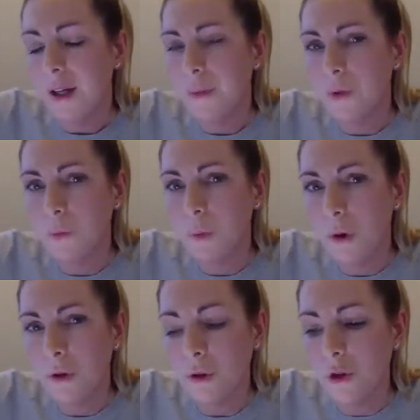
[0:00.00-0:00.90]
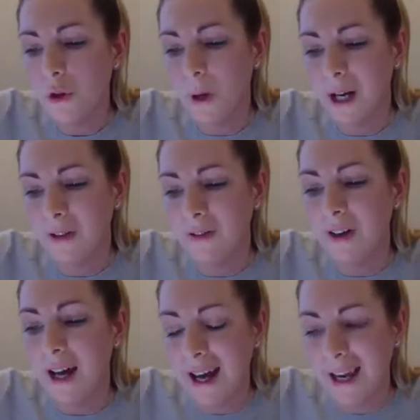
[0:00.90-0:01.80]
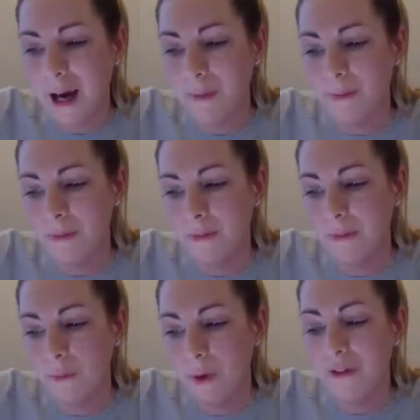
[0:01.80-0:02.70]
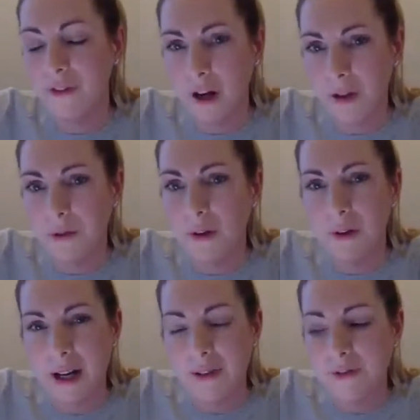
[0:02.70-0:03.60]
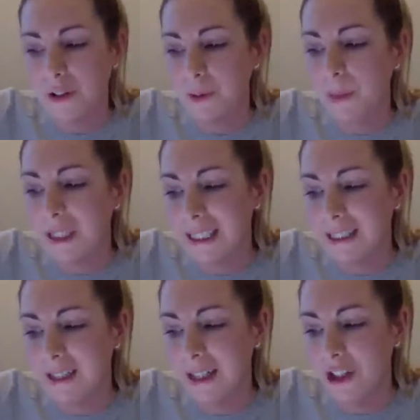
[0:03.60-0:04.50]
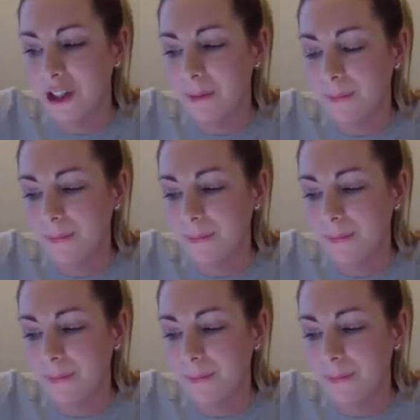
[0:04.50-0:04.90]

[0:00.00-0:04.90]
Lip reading: It was 1:12 a.m. when Father arrived at the police station.